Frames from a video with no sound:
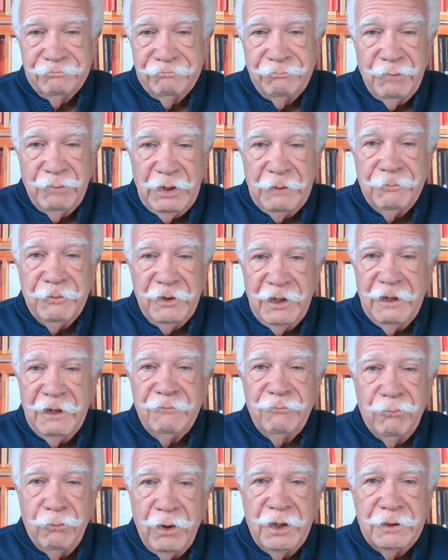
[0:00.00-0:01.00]
people
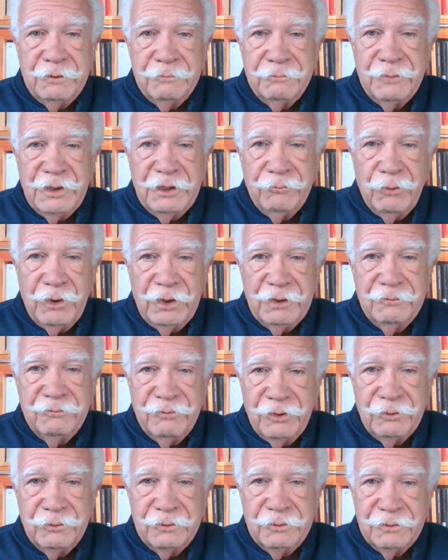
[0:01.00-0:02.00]
have won by one
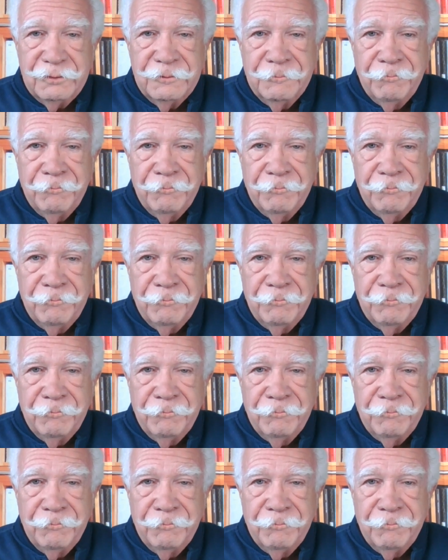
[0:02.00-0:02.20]
vote.